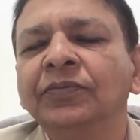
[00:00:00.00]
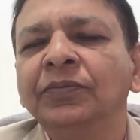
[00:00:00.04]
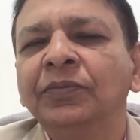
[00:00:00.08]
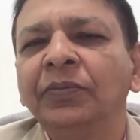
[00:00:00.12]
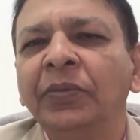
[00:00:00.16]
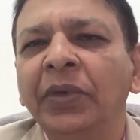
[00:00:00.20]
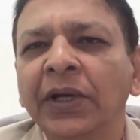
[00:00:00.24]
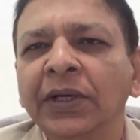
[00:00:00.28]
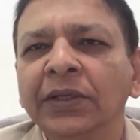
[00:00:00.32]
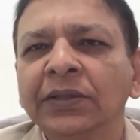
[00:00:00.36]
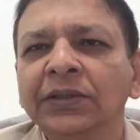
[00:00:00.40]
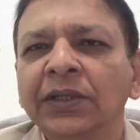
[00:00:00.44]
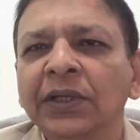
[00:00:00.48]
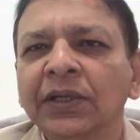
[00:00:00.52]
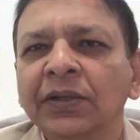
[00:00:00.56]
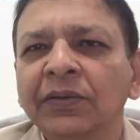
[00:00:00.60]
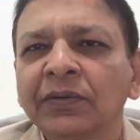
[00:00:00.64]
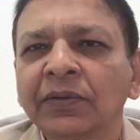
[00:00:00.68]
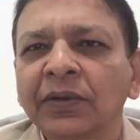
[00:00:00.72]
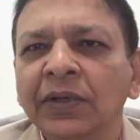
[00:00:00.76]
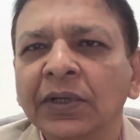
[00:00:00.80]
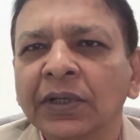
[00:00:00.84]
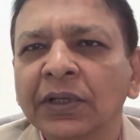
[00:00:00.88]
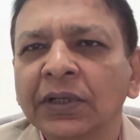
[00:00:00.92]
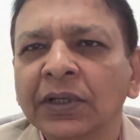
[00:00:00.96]
Print
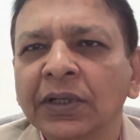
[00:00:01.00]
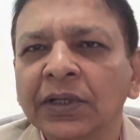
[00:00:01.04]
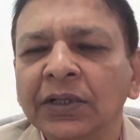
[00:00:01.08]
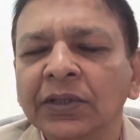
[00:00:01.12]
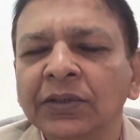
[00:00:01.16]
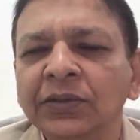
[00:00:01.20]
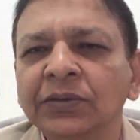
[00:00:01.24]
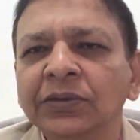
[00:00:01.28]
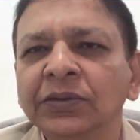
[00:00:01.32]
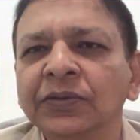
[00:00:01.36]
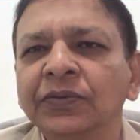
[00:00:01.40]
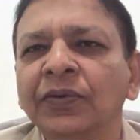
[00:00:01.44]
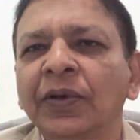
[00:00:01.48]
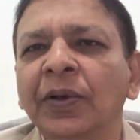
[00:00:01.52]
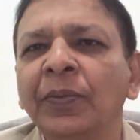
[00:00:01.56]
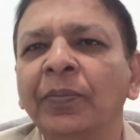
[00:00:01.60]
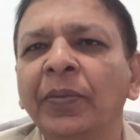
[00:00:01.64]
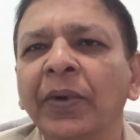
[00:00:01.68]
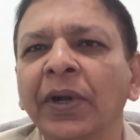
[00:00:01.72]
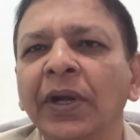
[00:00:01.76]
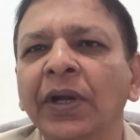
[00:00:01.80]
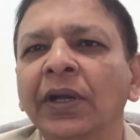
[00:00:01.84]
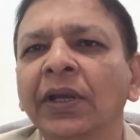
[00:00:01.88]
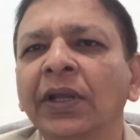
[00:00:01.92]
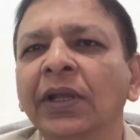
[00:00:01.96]
server is used for
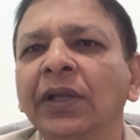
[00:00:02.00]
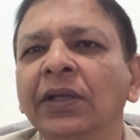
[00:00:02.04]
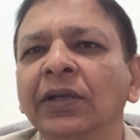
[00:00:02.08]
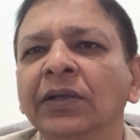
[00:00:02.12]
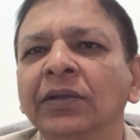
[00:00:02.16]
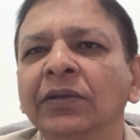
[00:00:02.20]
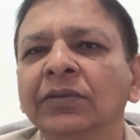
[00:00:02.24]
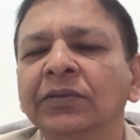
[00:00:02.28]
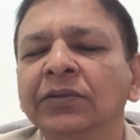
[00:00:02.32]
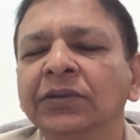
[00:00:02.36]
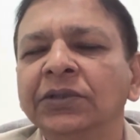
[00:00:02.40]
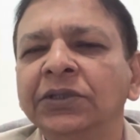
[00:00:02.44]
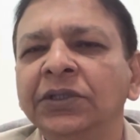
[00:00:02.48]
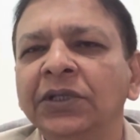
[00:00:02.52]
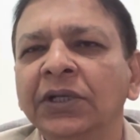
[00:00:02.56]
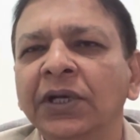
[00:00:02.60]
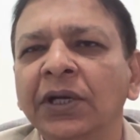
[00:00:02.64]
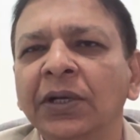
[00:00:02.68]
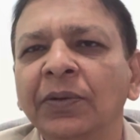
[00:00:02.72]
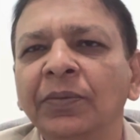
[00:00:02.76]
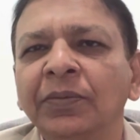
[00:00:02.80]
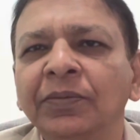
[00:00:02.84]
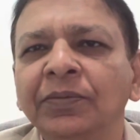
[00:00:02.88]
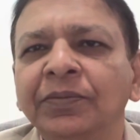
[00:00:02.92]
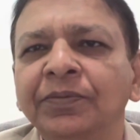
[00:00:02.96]
printing,
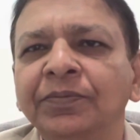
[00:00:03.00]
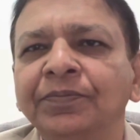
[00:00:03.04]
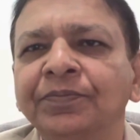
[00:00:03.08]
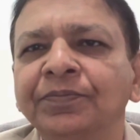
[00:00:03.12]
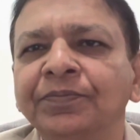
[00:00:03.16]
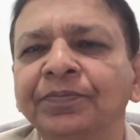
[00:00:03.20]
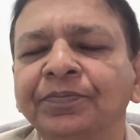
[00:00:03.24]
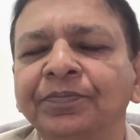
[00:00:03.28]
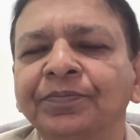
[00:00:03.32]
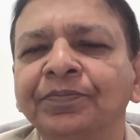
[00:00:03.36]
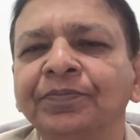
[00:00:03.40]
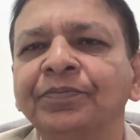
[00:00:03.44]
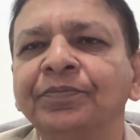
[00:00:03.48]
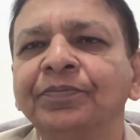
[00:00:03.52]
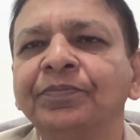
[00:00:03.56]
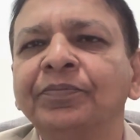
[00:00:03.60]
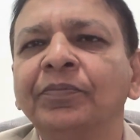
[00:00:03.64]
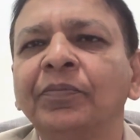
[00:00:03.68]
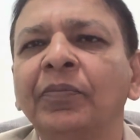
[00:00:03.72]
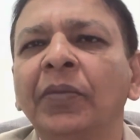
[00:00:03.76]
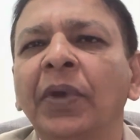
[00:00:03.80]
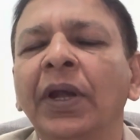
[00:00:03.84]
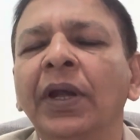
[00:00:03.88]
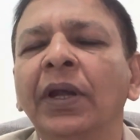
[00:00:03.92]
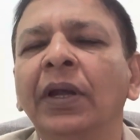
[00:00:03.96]
shared
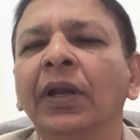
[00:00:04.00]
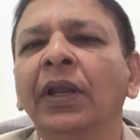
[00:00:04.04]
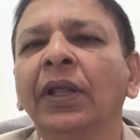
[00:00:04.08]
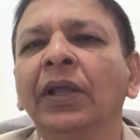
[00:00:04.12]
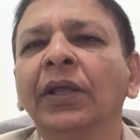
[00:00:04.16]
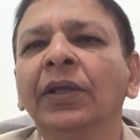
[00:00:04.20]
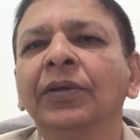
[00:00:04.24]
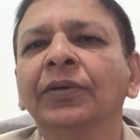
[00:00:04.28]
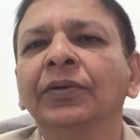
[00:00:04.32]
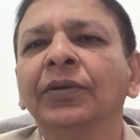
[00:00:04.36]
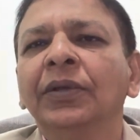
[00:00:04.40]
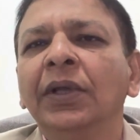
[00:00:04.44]
printing.